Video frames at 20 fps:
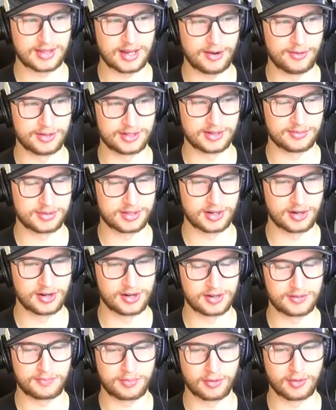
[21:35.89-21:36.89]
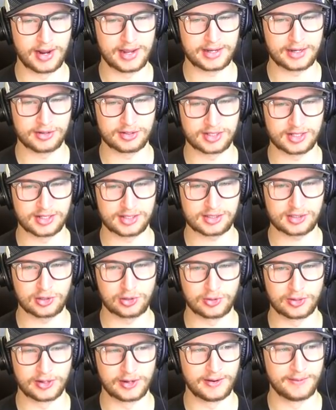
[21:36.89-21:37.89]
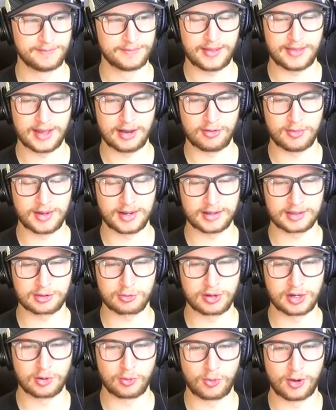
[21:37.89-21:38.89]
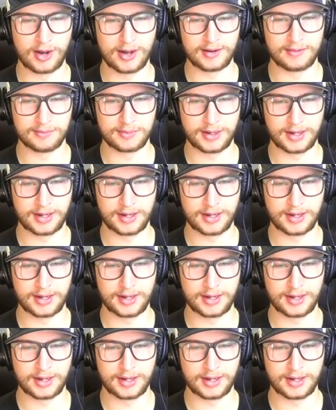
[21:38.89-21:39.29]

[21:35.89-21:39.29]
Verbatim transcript: That was absurd. Pareko's going to score and that will make it 3 to 1,